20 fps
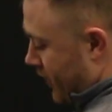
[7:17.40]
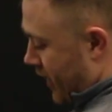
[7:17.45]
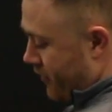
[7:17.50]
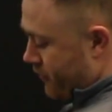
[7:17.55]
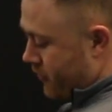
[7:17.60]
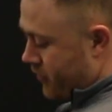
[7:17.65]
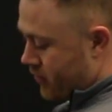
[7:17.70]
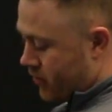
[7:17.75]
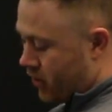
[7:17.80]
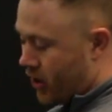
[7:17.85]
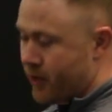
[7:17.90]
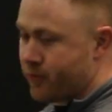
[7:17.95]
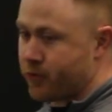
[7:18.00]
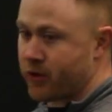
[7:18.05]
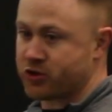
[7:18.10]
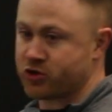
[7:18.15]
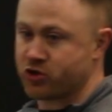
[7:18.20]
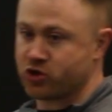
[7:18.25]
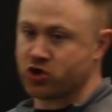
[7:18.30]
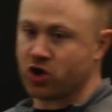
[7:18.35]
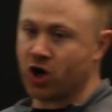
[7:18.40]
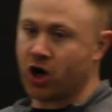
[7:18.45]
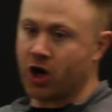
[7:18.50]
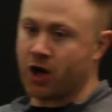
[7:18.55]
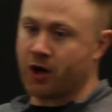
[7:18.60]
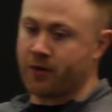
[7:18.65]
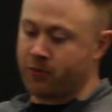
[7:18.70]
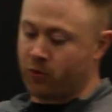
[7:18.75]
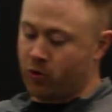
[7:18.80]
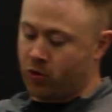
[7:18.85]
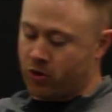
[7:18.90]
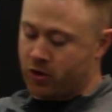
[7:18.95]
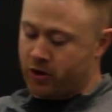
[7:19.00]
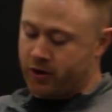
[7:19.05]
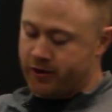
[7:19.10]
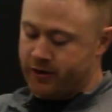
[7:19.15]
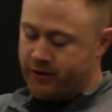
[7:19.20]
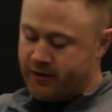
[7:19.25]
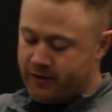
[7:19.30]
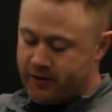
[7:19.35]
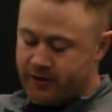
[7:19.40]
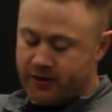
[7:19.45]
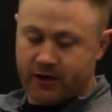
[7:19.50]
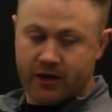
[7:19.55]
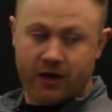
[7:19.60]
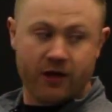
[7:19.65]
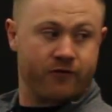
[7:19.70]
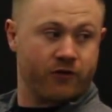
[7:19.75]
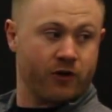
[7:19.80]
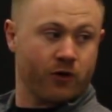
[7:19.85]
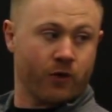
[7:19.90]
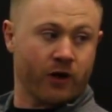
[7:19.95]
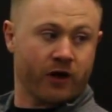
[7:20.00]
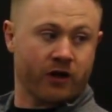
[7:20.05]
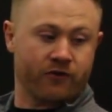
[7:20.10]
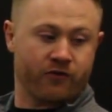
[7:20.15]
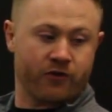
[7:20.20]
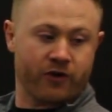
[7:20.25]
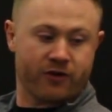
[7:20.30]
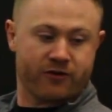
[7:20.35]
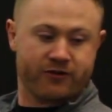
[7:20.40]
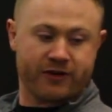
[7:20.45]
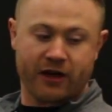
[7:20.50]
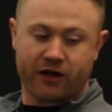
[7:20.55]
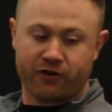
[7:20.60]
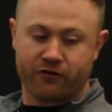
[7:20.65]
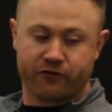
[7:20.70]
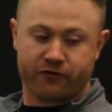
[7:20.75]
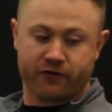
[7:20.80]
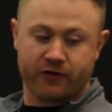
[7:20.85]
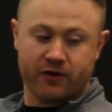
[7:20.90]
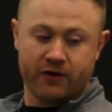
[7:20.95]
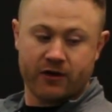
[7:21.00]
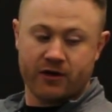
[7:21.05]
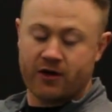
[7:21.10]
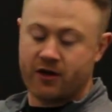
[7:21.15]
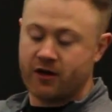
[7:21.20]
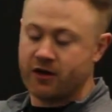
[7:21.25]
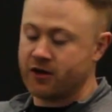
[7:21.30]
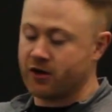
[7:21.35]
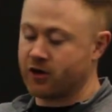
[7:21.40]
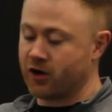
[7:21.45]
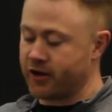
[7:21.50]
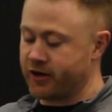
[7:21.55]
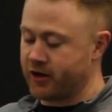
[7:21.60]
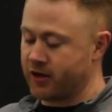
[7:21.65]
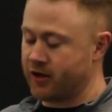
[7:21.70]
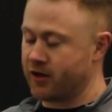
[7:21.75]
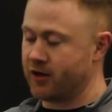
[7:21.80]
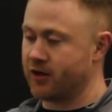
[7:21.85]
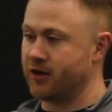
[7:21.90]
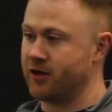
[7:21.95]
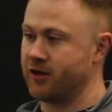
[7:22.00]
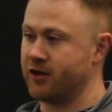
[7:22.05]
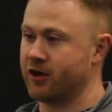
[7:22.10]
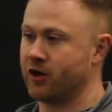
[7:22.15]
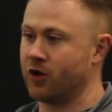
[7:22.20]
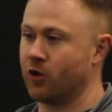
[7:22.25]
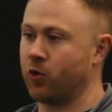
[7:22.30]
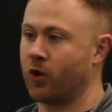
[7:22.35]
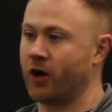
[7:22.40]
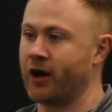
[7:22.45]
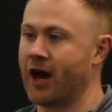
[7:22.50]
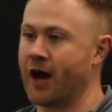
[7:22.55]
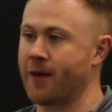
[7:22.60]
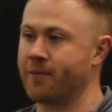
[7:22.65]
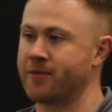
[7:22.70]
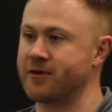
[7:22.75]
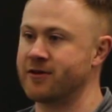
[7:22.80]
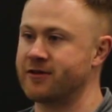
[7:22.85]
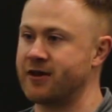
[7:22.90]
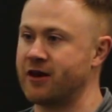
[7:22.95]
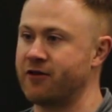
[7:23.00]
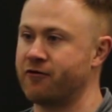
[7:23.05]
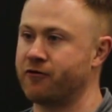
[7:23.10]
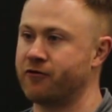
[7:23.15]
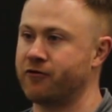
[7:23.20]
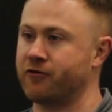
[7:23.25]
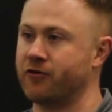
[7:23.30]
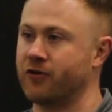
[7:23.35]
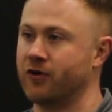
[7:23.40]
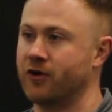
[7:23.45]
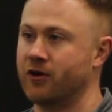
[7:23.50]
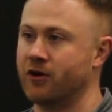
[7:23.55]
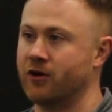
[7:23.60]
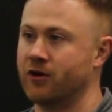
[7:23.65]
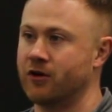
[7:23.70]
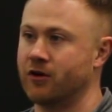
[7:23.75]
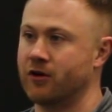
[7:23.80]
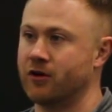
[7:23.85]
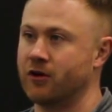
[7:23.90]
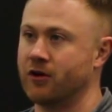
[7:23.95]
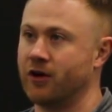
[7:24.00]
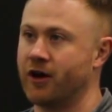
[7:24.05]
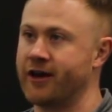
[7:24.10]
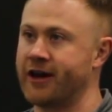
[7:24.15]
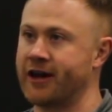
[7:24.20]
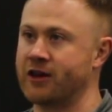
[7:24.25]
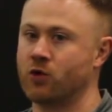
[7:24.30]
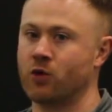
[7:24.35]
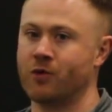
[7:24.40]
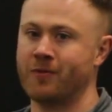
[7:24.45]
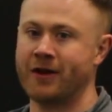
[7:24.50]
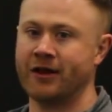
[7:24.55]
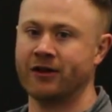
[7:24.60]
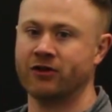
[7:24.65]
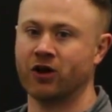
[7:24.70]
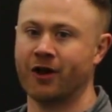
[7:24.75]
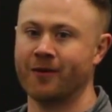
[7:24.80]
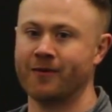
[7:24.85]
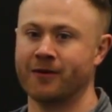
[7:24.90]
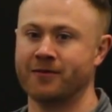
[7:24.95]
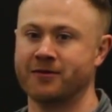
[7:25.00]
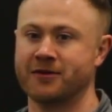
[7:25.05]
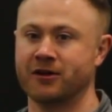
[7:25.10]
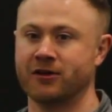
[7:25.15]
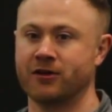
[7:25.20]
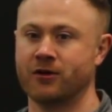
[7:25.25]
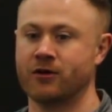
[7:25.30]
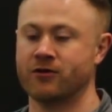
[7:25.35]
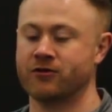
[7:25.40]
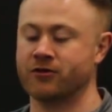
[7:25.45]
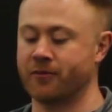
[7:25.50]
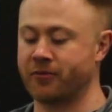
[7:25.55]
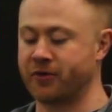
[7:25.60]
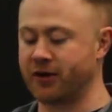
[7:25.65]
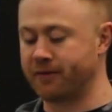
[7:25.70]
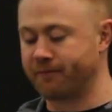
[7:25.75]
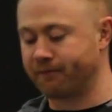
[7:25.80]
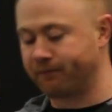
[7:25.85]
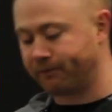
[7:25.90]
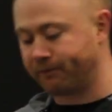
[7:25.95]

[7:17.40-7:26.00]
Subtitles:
you have a high pressure job or if you're working for yourself, you go, what happens if I get to a meal time and I'm still doing something?